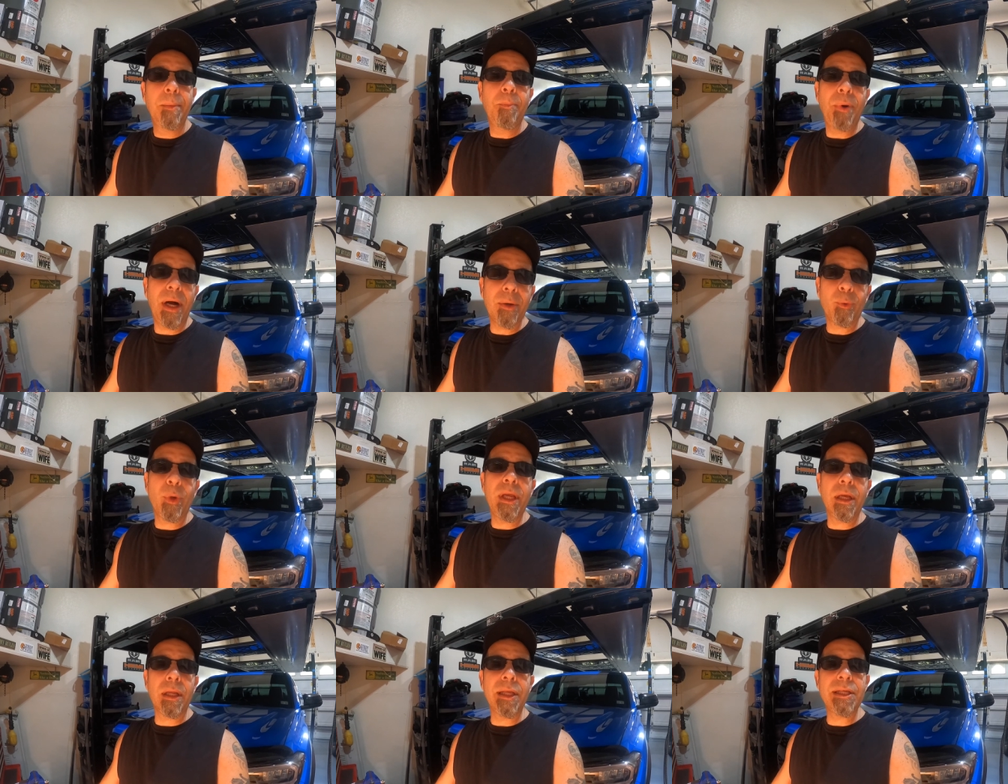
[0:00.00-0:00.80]
But
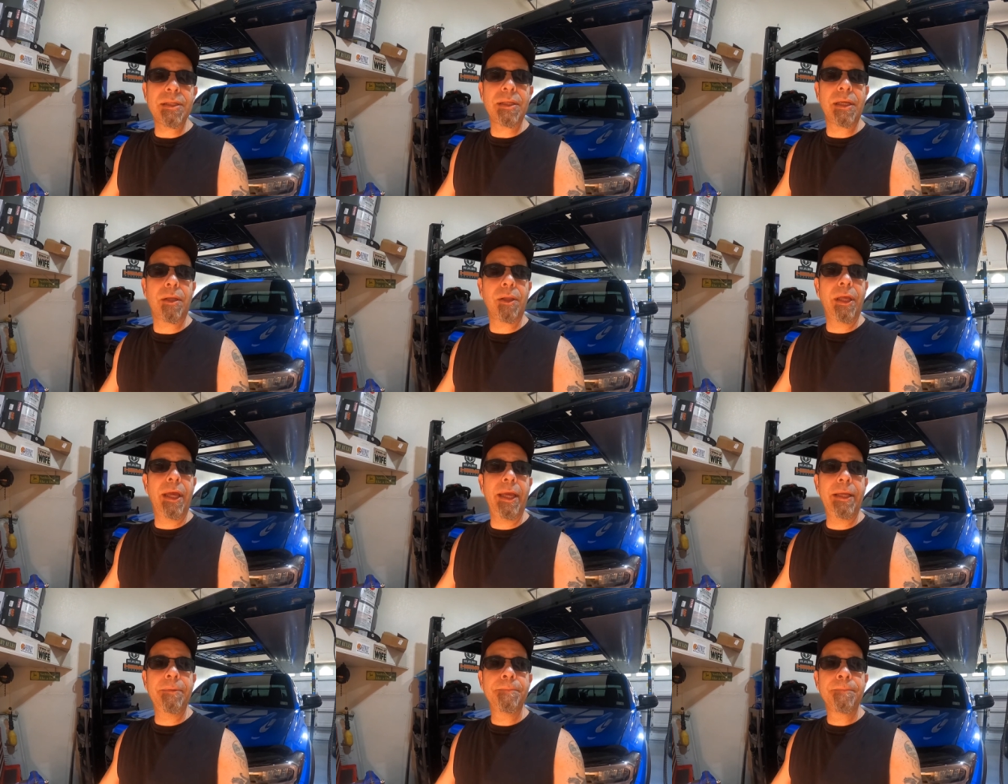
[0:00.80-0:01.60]

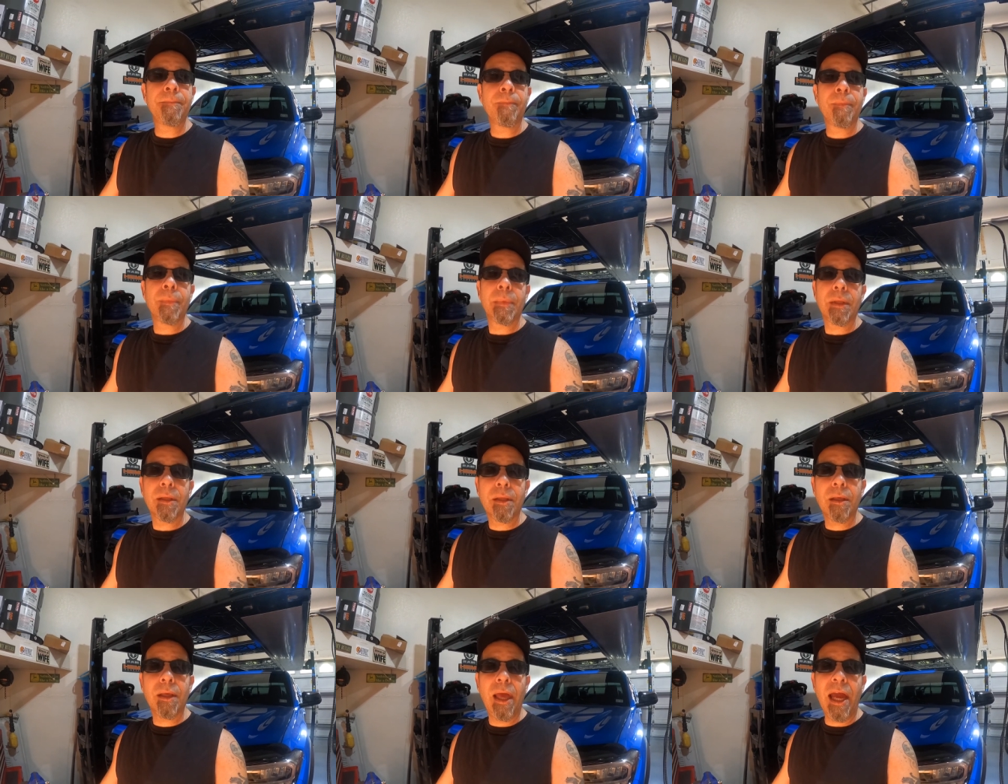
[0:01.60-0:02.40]
realistically,
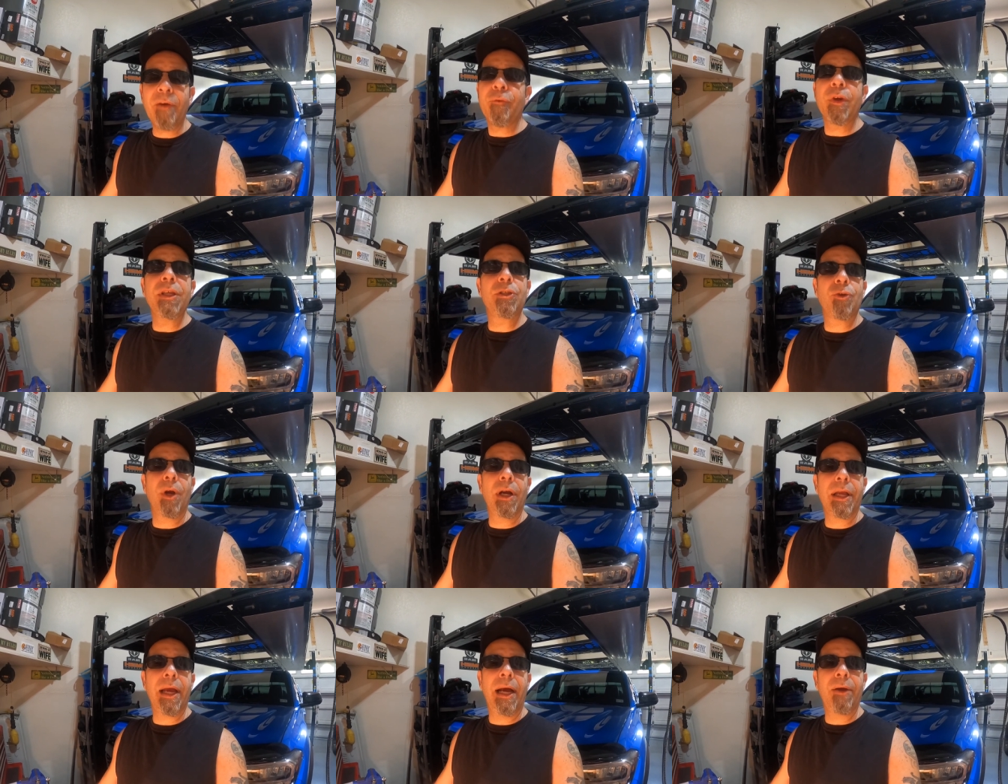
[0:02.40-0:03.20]
every
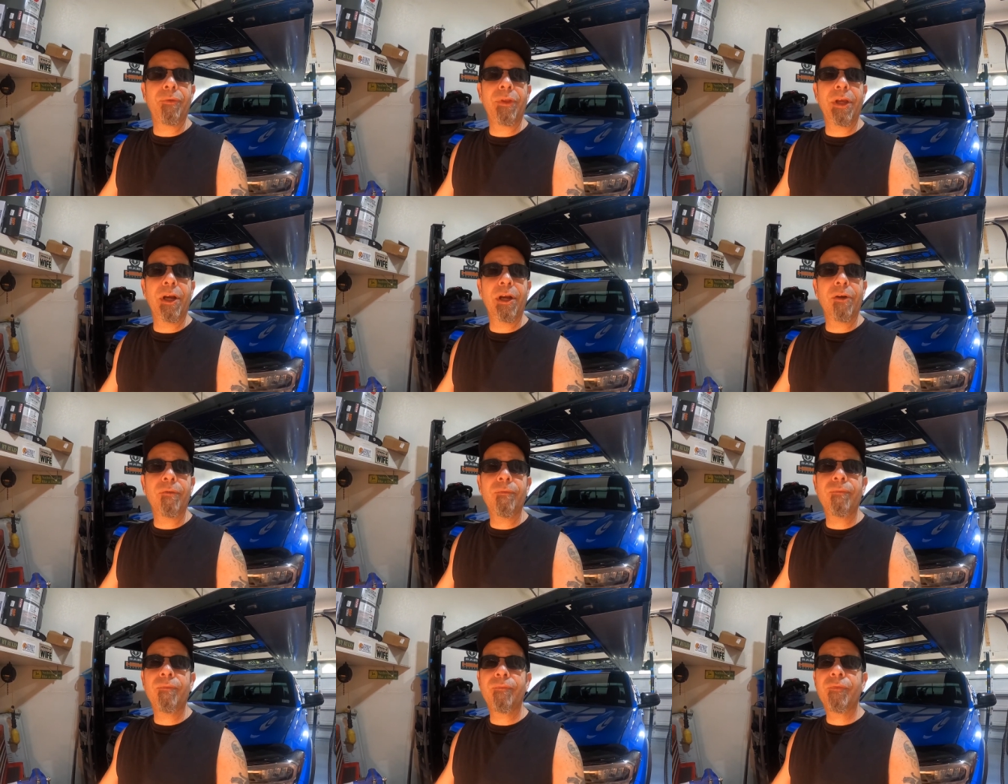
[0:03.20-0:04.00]
truck out
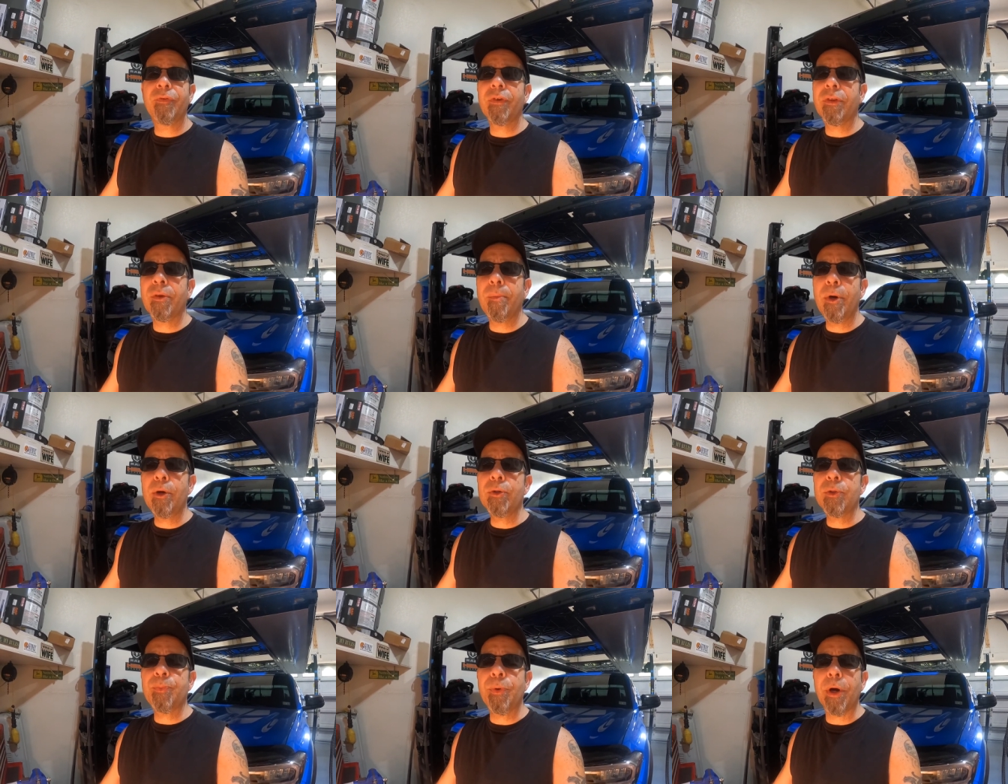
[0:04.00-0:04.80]
there, for the
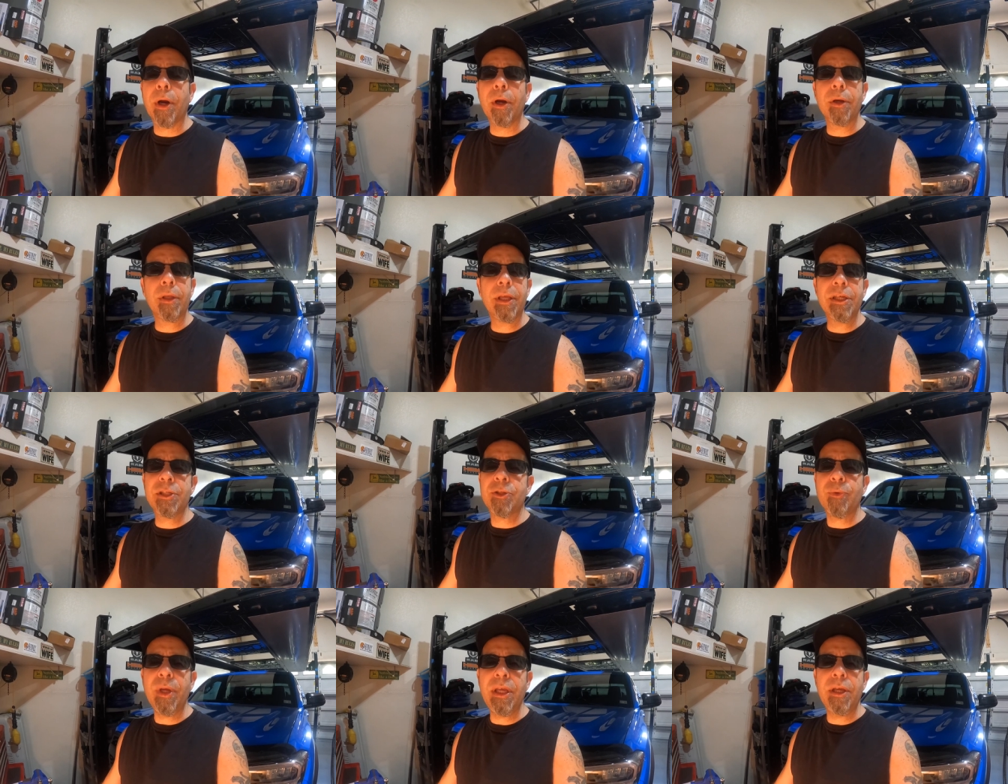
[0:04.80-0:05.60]
most part, is
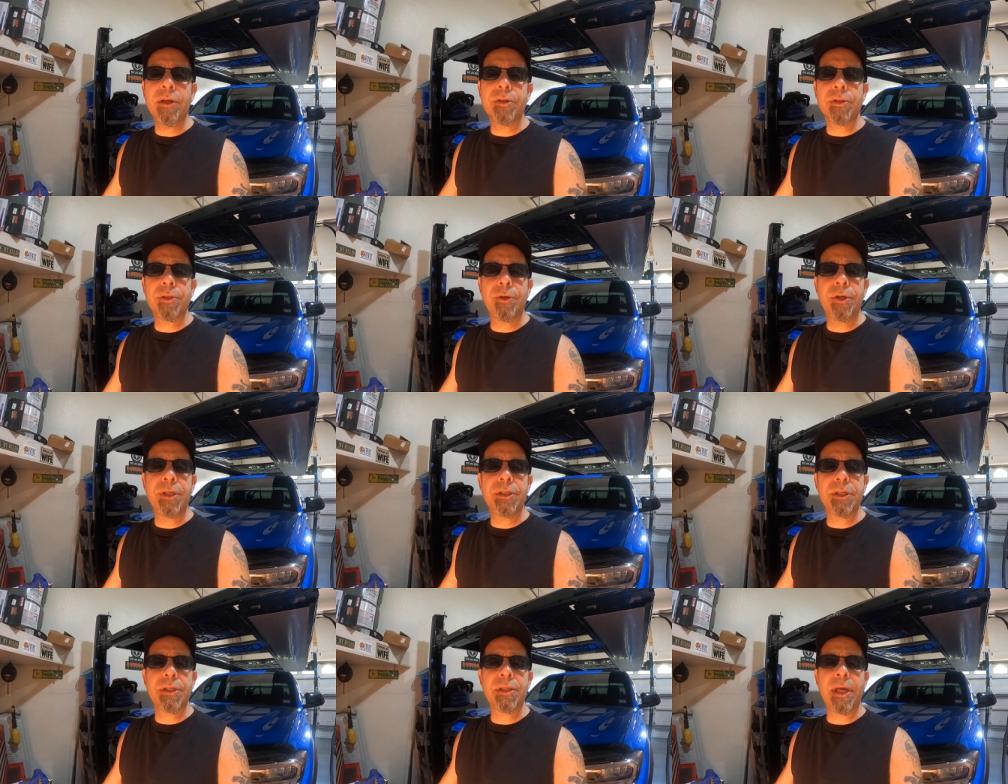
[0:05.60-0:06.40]
three years,
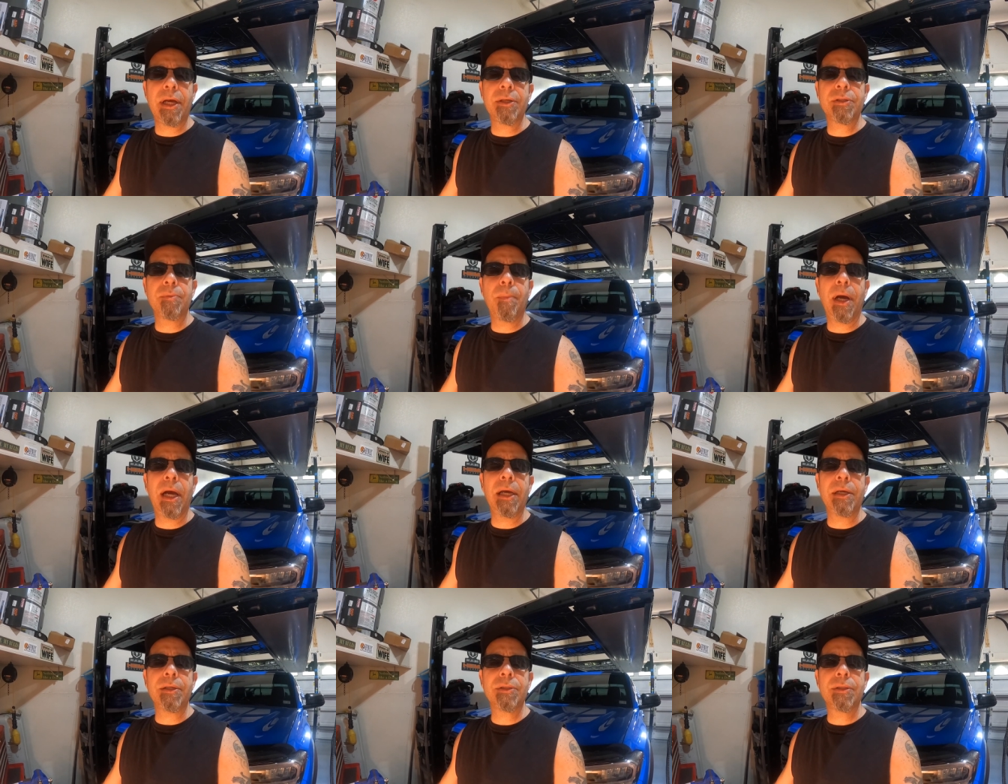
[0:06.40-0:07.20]
thirty-six thousand
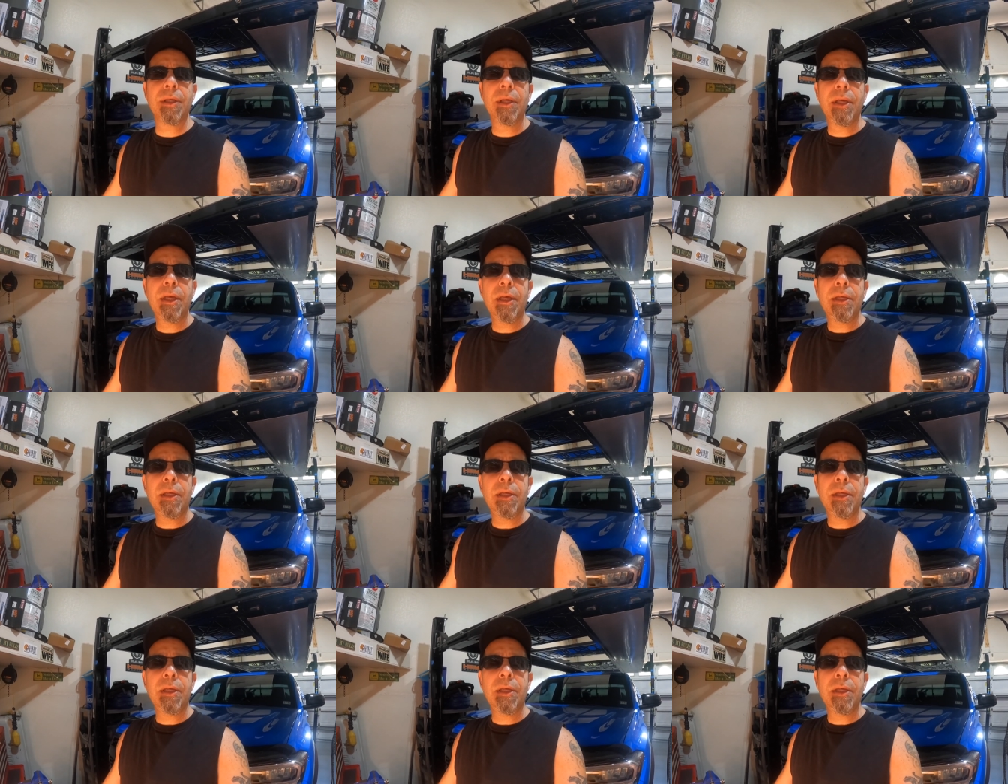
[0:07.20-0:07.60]
miles.